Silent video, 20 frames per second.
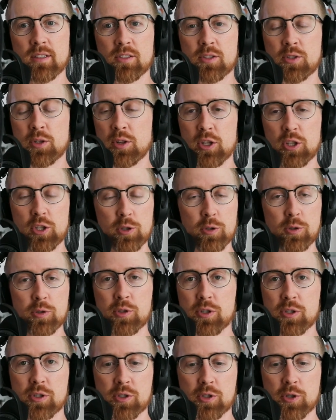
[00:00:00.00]
to the
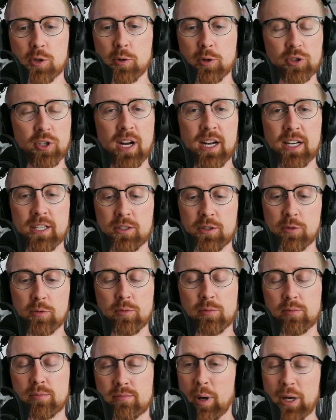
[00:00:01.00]
users who are trying
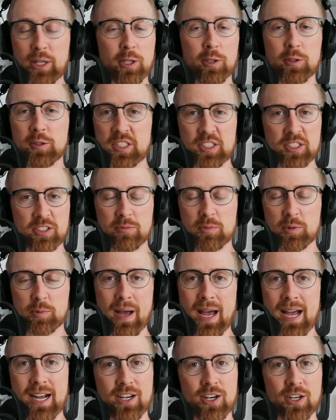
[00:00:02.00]
to bring those systems
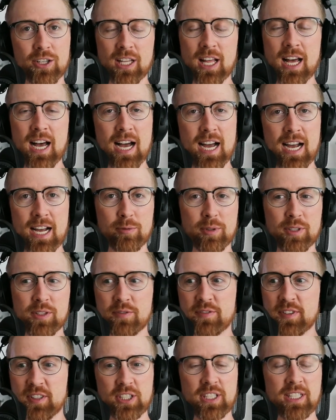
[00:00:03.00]
back online with
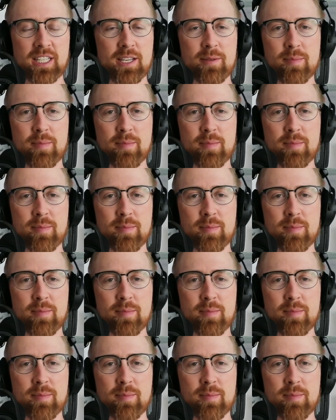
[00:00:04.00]
phishing